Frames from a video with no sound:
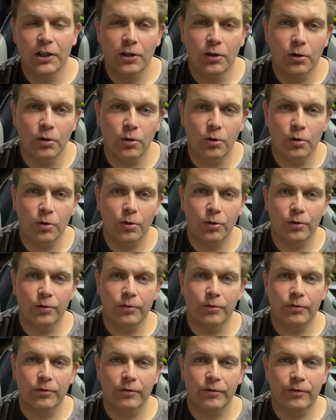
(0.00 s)
or
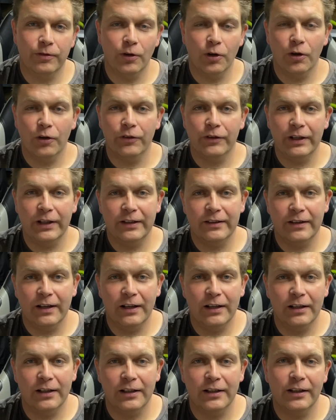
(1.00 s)
full-on
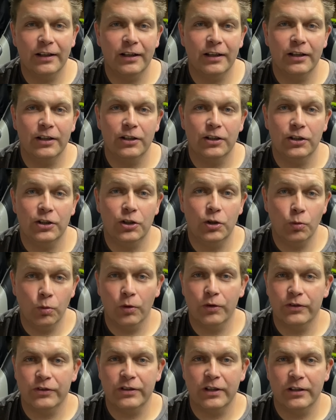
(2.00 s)
detailer, you
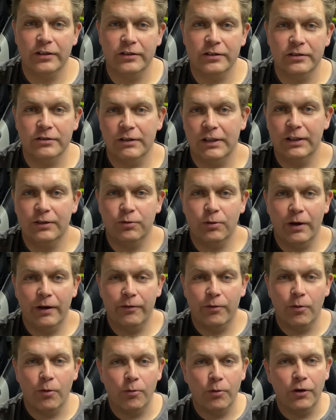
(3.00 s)
want suds. It's what
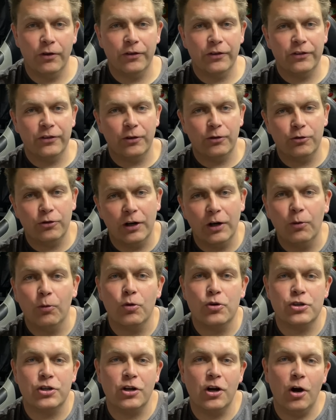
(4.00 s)
everyone wants. So trying to
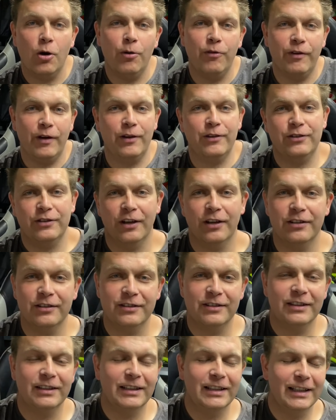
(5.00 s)
wash a car without
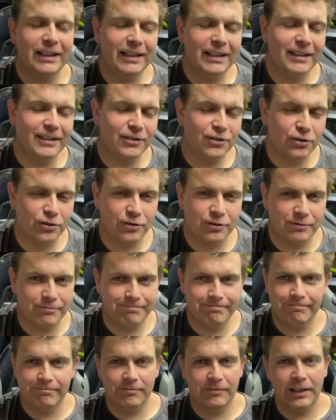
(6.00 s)
suds is just,
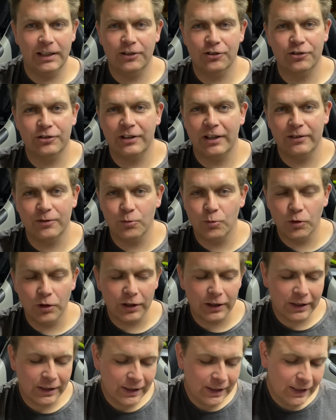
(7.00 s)
it just doesn't
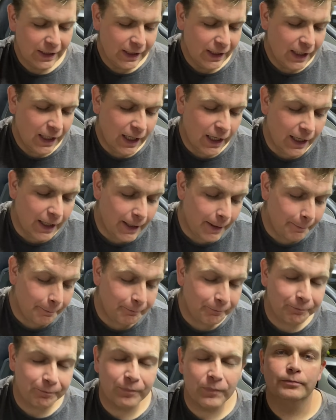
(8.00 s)
work.
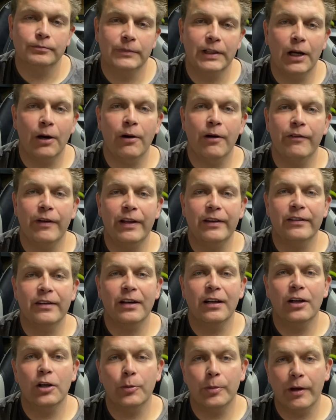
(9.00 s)
Now I've entered
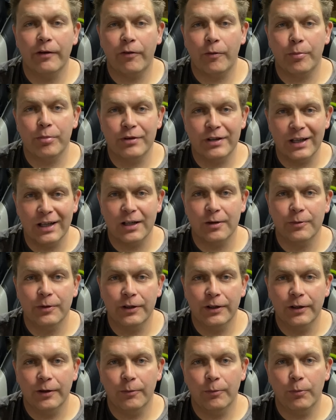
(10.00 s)
a little bit of a
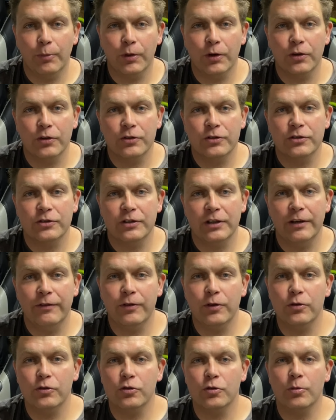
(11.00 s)
predicament, because if
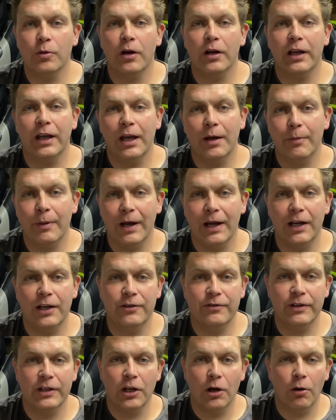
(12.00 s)
you saw my care package
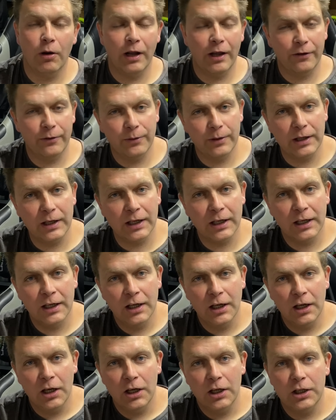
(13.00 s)
video last week,
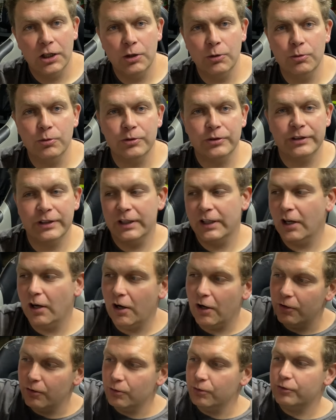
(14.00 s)
you will see that
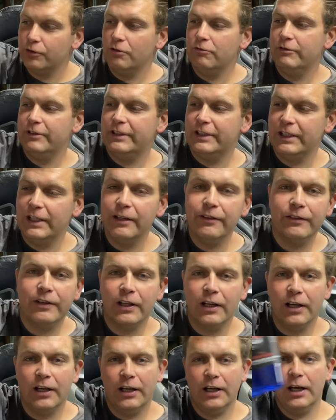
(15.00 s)
I also received
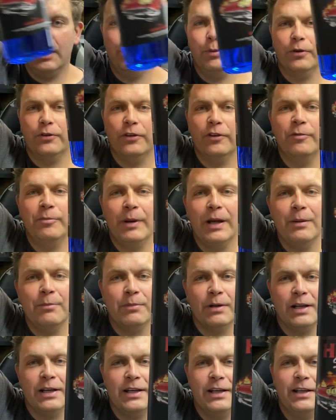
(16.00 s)
a bottle of Bane
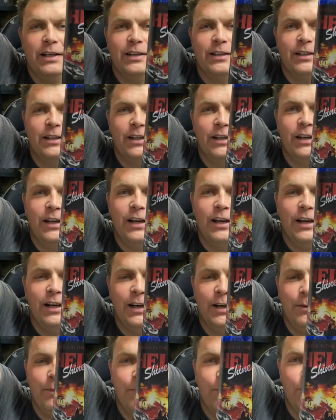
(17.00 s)
Blade,
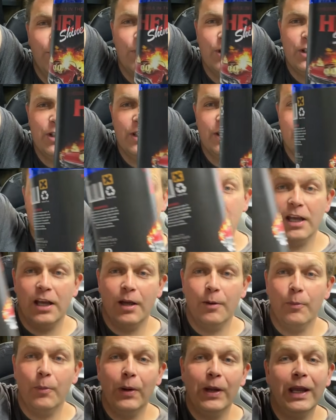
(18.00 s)
which is
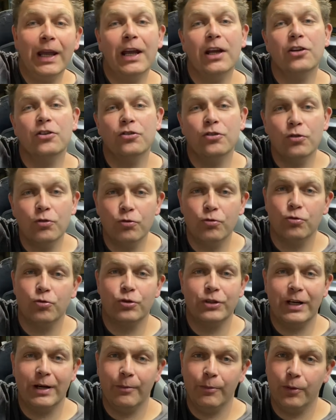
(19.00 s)
their pH neutral
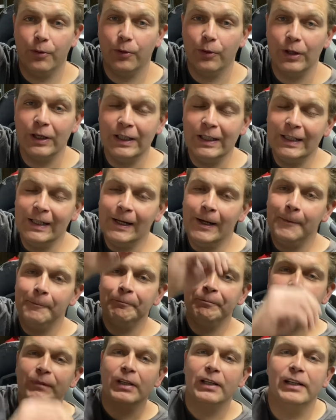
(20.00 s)
shampoo.
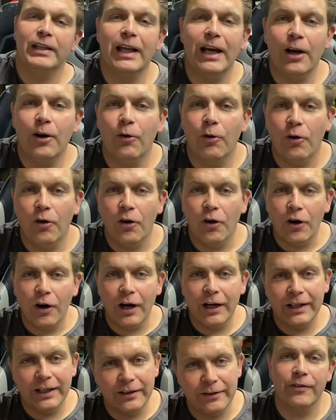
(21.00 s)
Now
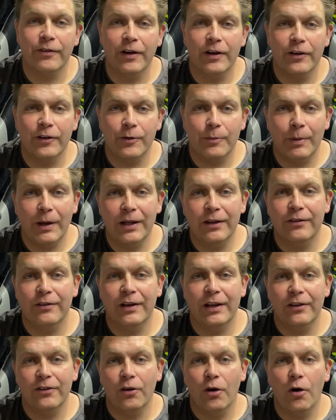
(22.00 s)
I need to find a space for
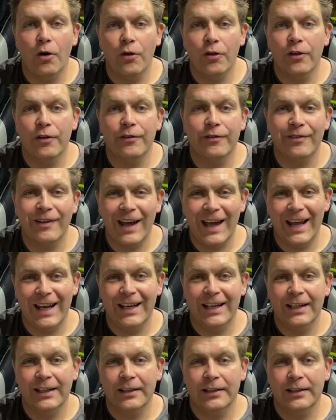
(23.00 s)
this on the van.